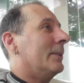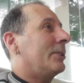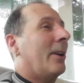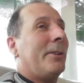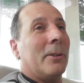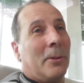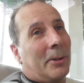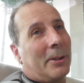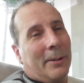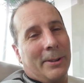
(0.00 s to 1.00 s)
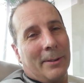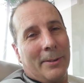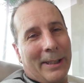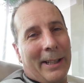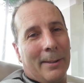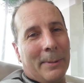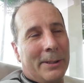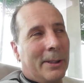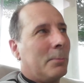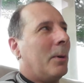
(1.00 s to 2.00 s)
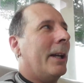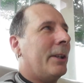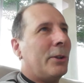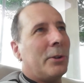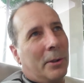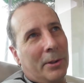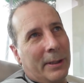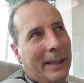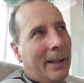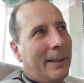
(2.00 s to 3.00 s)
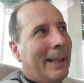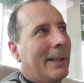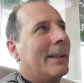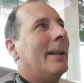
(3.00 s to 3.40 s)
Chanya also sort of said to me, says, why did you choose NeoDent?